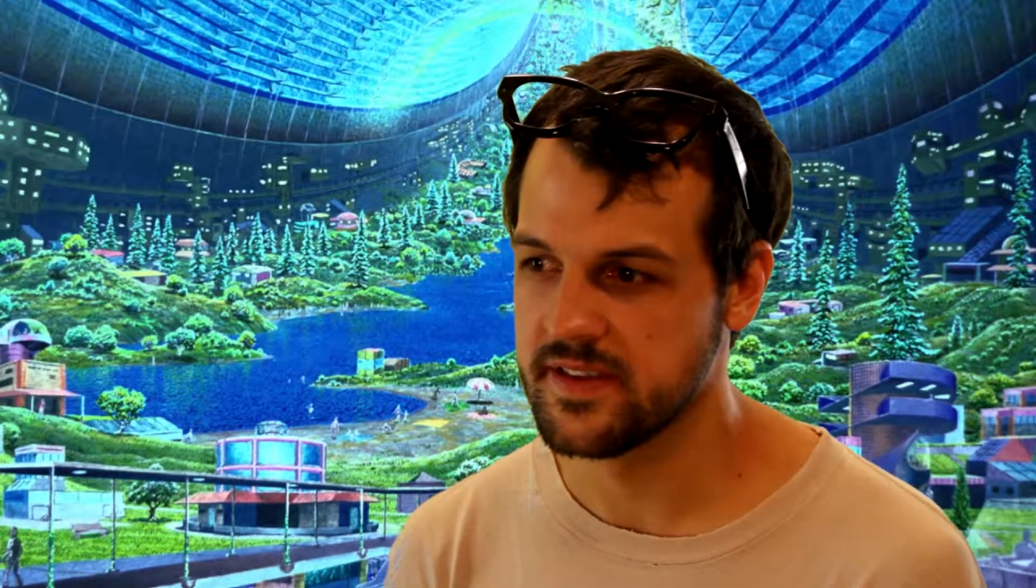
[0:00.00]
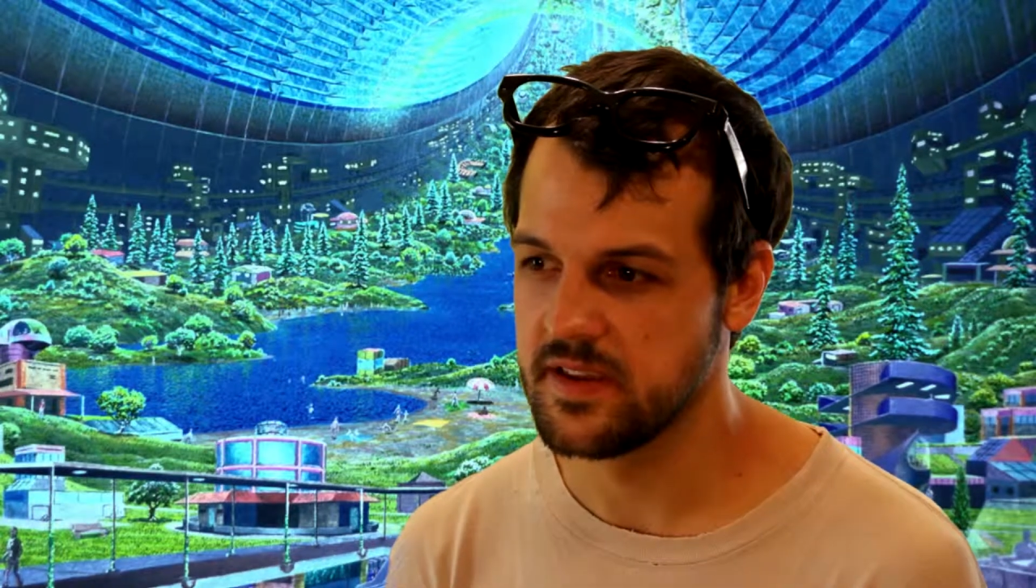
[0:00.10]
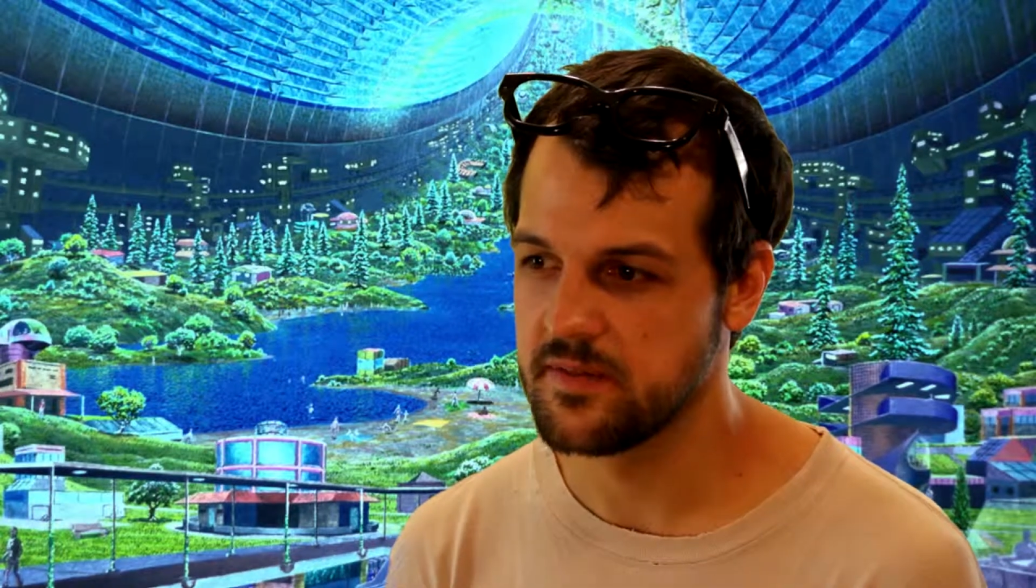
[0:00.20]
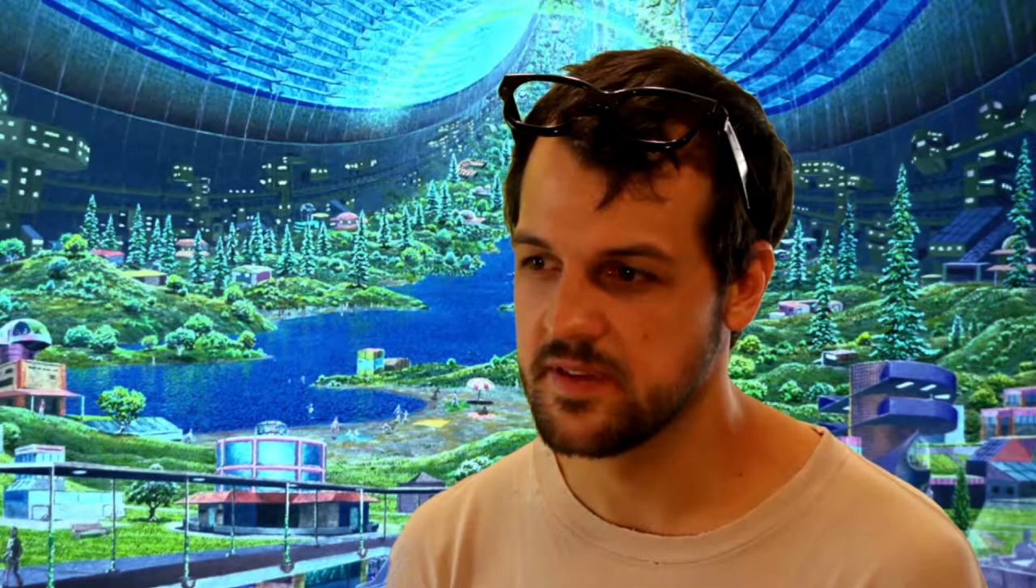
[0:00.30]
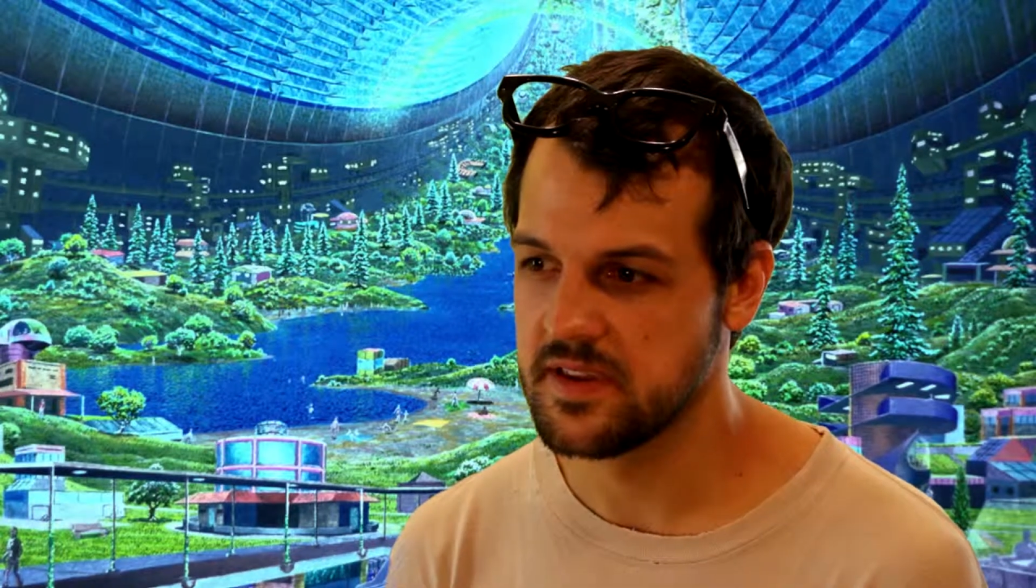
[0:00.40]

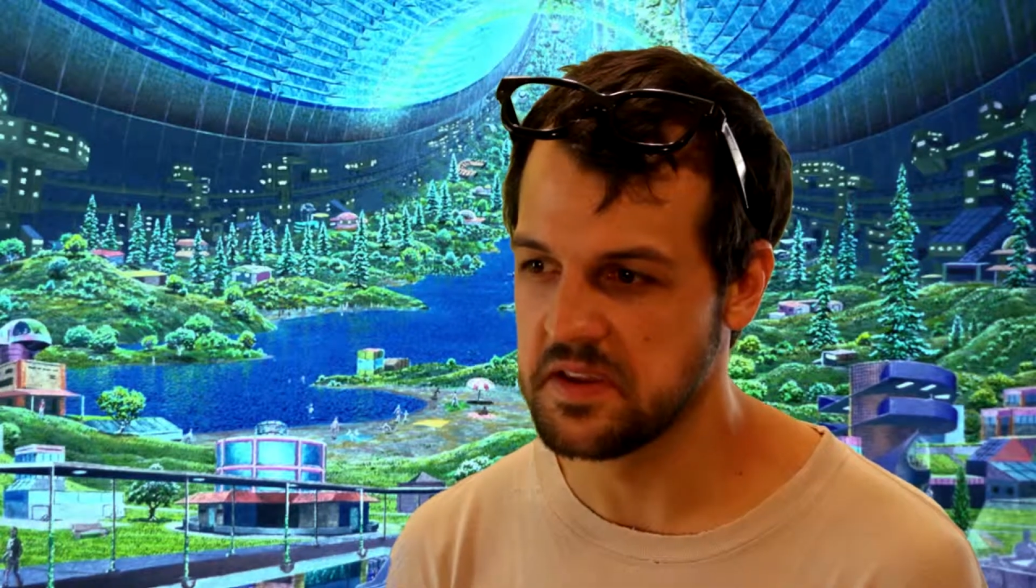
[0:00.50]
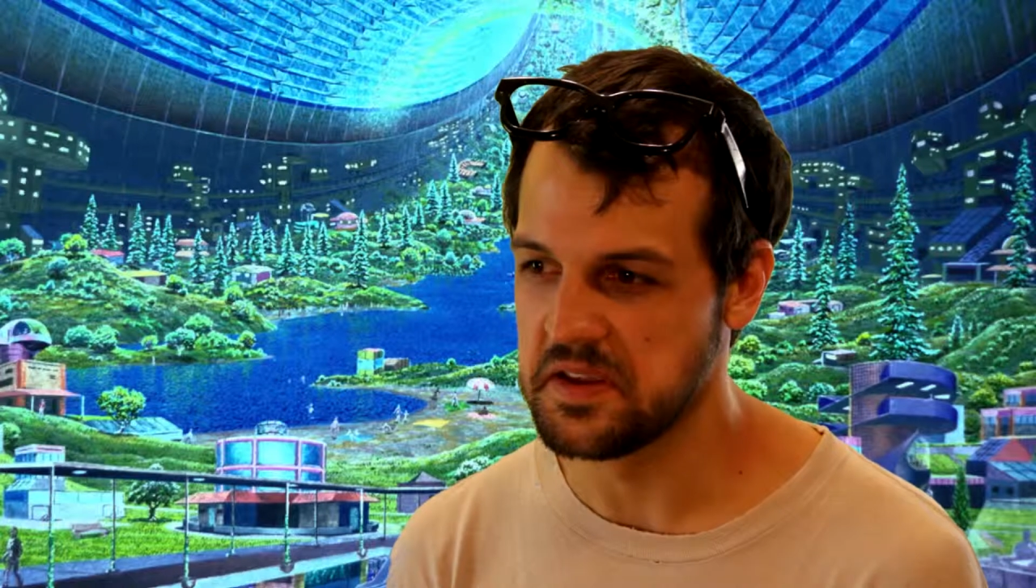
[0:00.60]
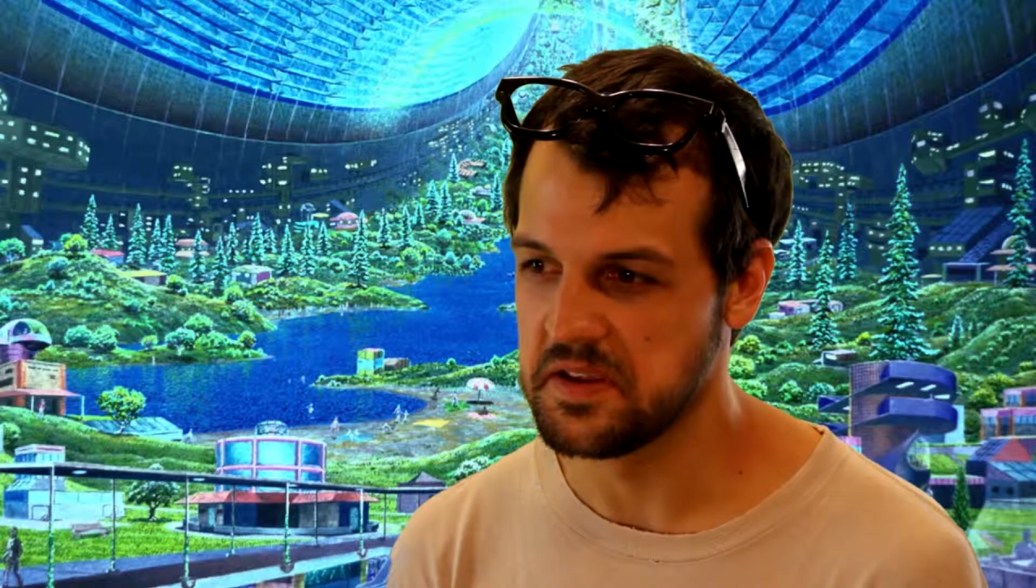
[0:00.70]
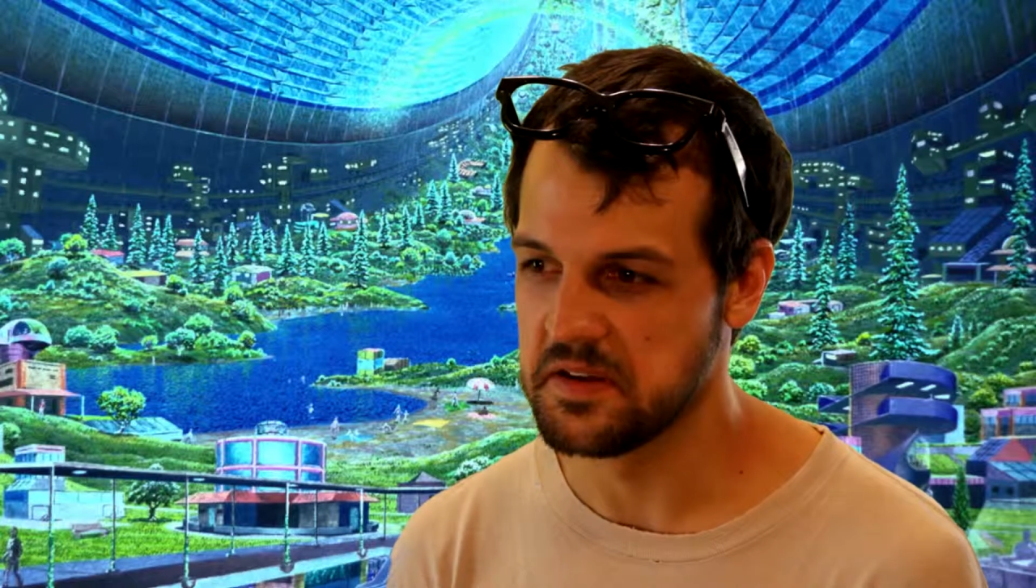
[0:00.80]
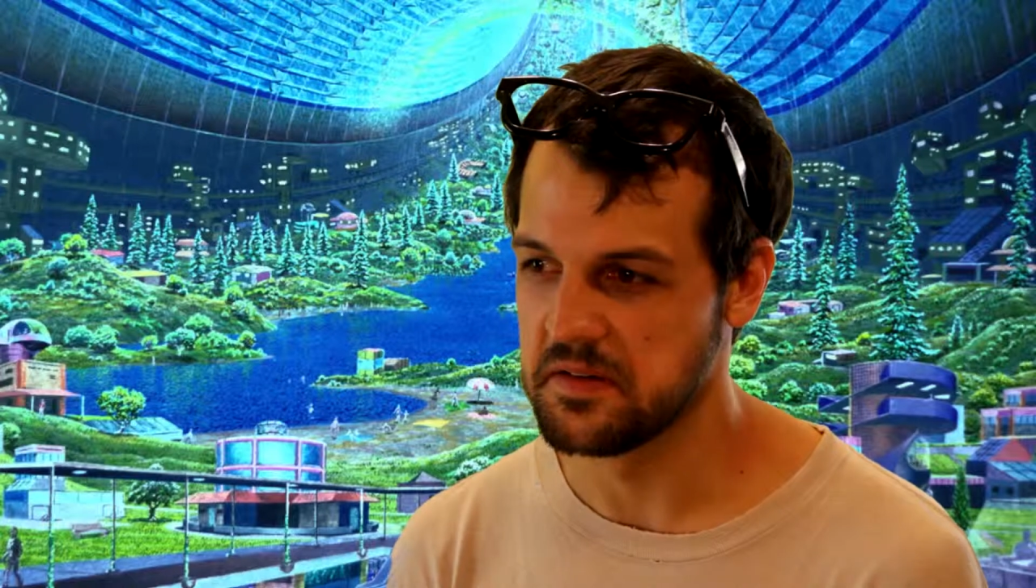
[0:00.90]

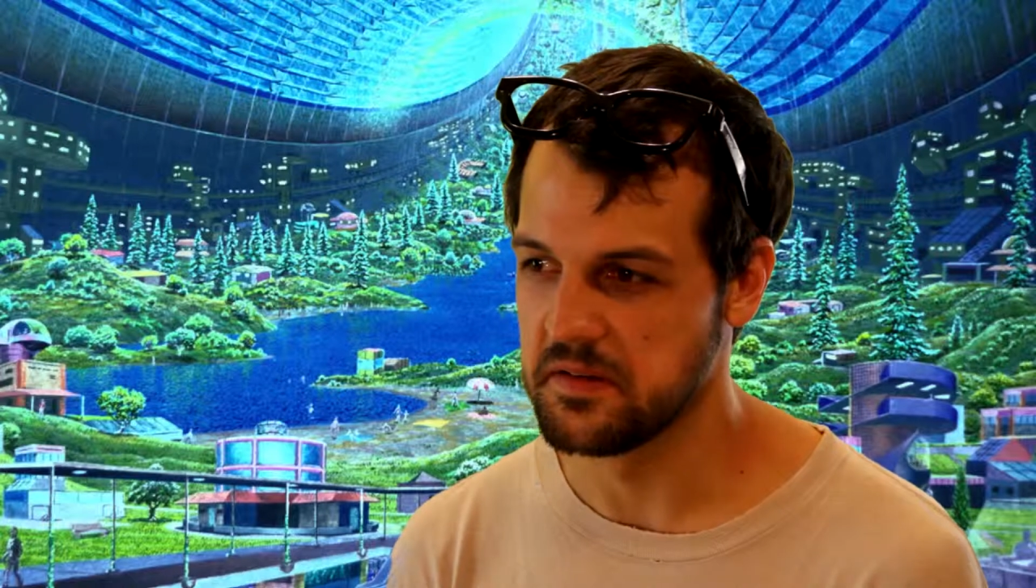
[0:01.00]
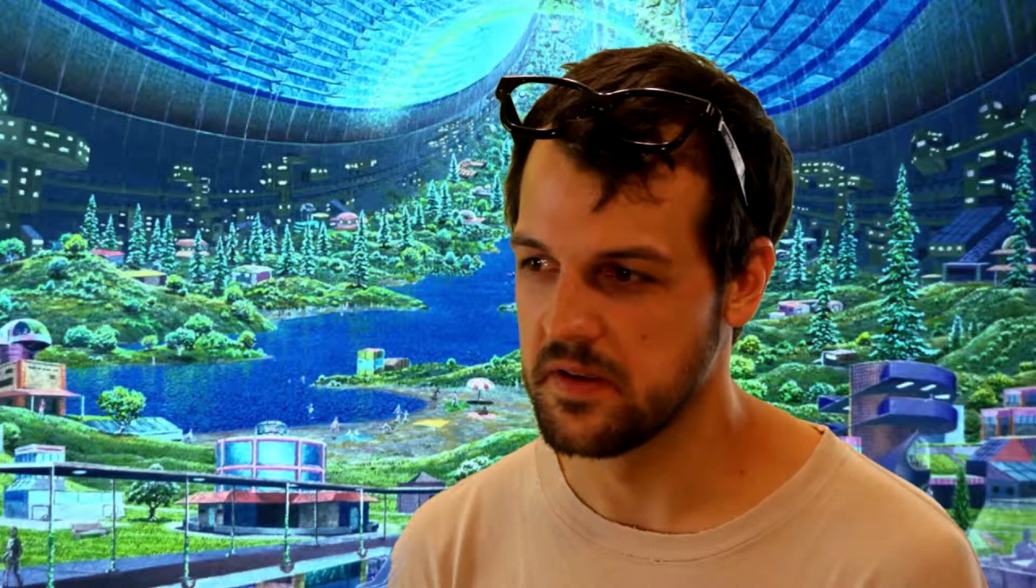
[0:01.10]
TV,